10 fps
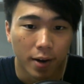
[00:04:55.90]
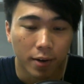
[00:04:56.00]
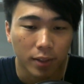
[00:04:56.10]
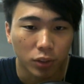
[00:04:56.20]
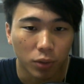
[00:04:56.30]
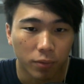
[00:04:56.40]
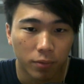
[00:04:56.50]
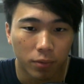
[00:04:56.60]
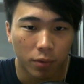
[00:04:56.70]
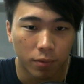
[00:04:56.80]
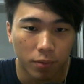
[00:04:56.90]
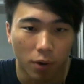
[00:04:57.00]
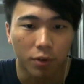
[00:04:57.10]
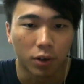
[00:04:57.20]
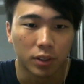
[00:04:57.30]
Right, so
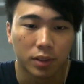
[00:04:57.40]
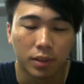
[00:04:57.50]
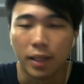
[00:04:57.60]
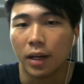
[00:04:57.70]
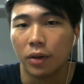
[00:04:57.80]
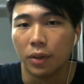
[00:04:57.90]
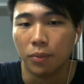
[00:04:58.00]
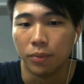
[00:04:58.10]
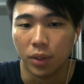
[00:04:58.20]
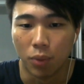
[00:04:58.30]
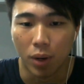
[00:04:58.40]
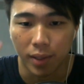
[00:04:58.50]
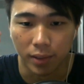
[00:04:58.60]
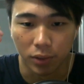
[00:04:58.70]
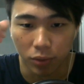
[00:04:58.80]
of course take down the one
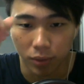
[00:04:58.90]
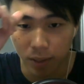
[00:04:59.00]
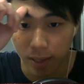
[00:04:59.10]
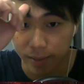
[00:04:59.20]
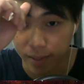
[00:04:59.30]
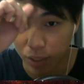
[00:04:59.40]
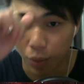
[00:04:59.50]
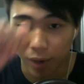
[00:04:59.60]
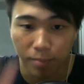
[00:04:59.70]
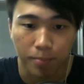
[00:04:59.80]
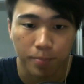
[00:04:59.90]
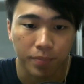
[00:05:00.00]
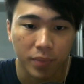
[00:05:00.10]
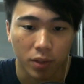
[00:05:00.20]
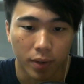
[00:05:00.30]
that is at CD1,
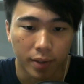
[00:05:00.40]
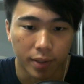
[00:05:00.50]
right?